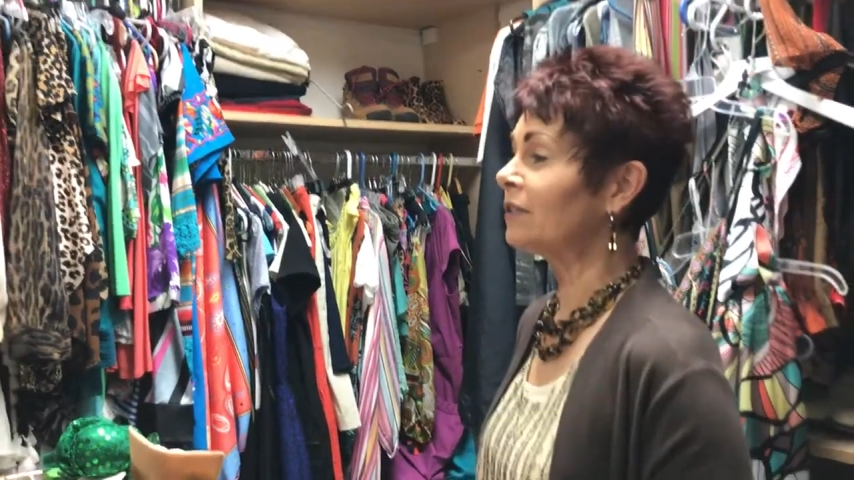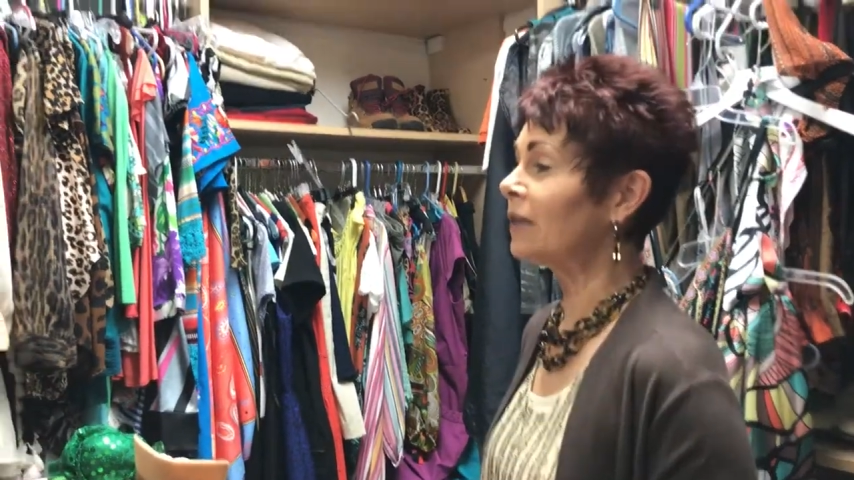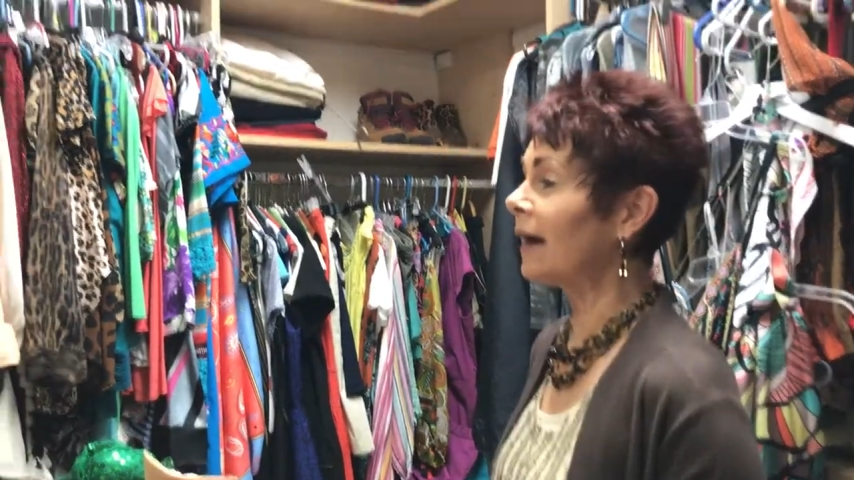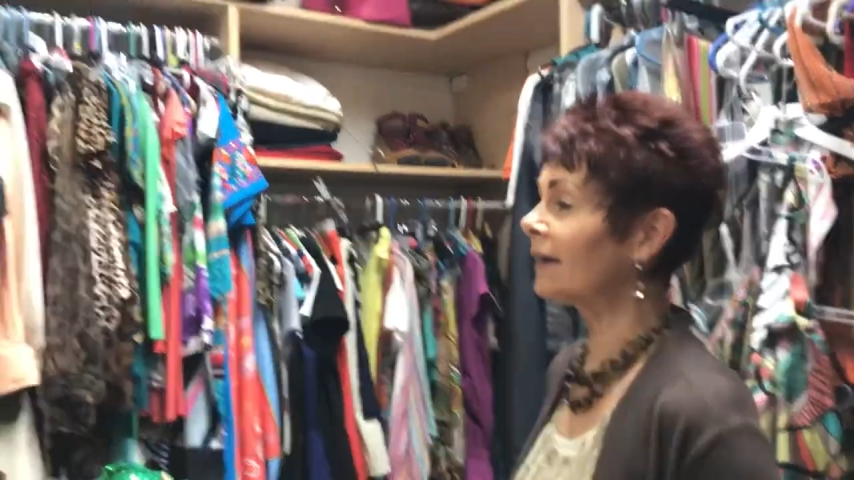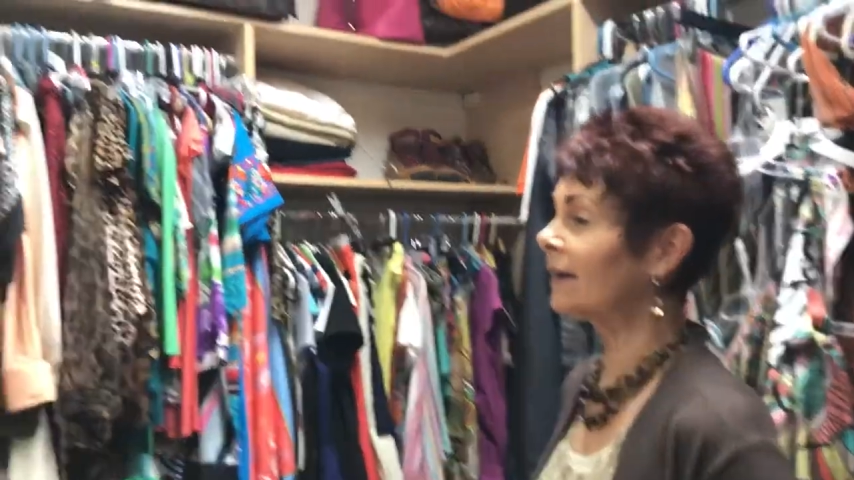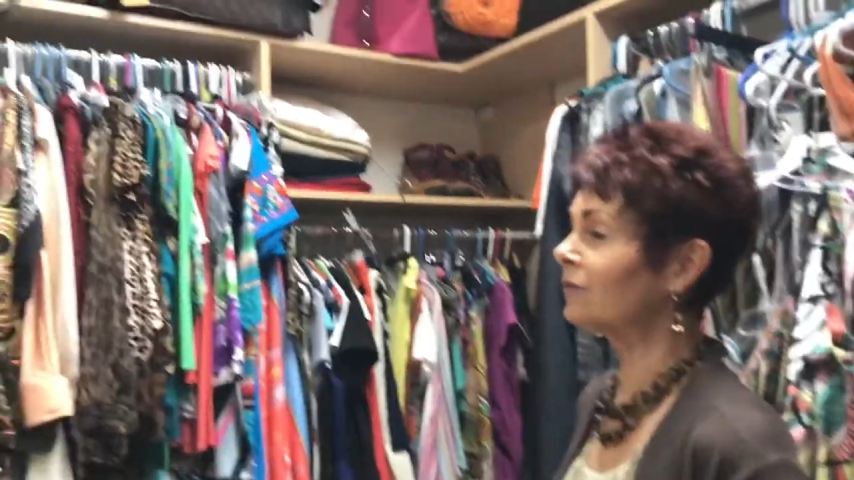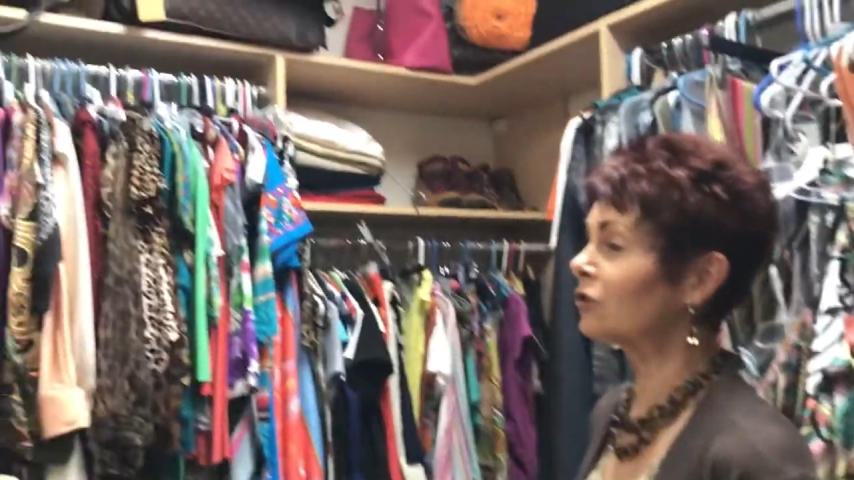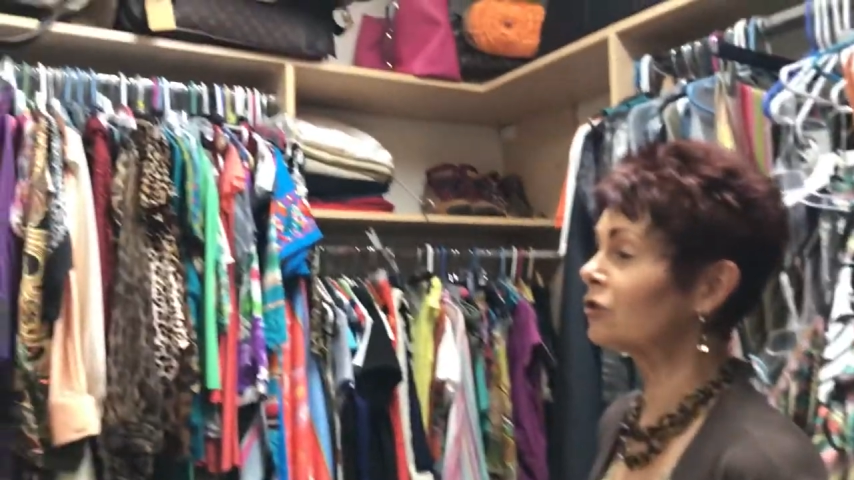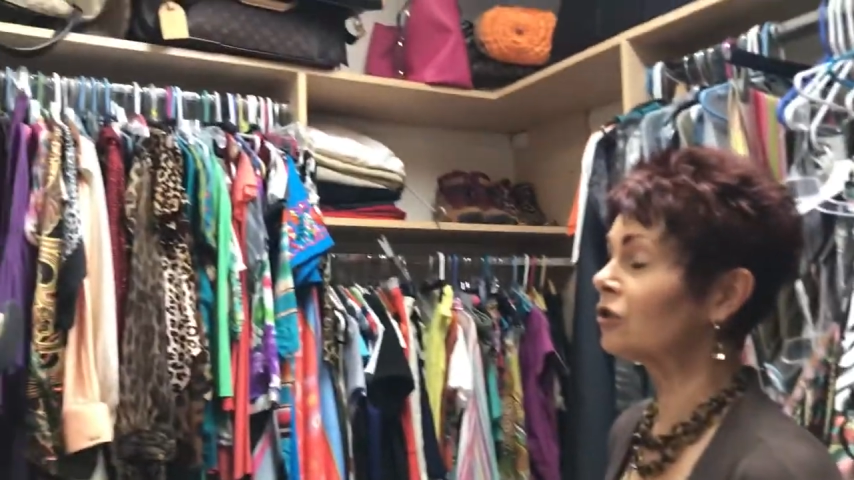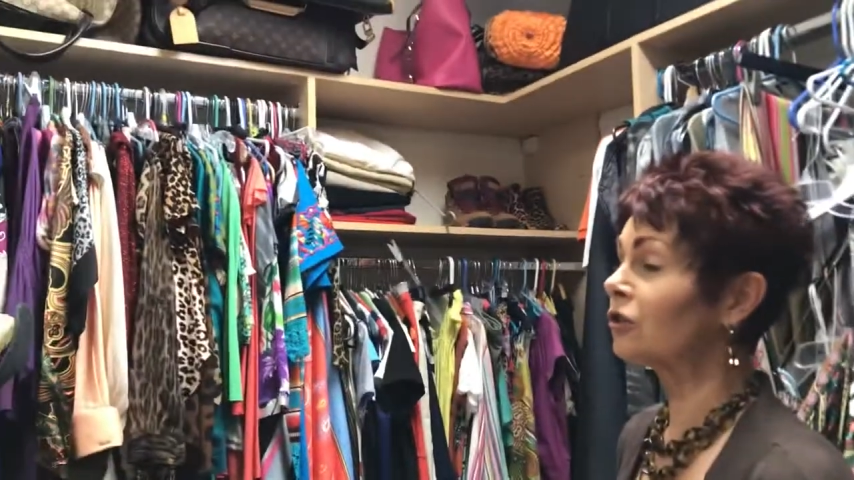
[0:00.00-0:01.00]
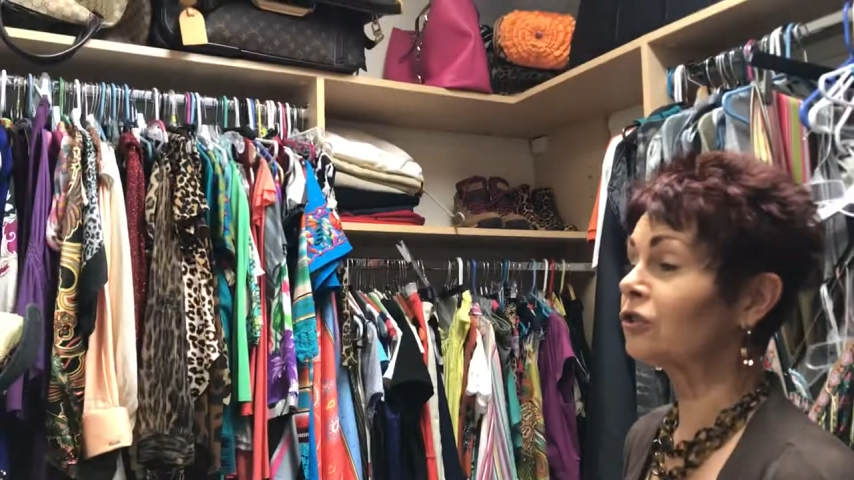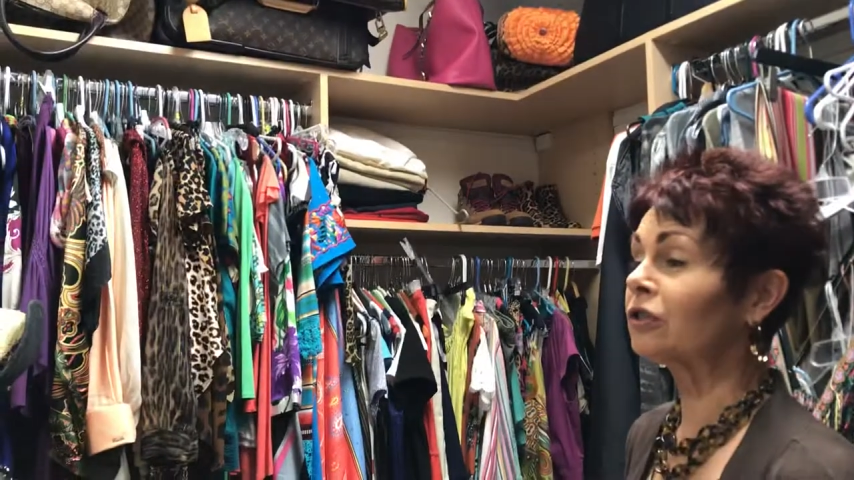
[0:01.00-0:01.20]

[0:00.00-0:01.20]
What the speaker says: I gave those to her, she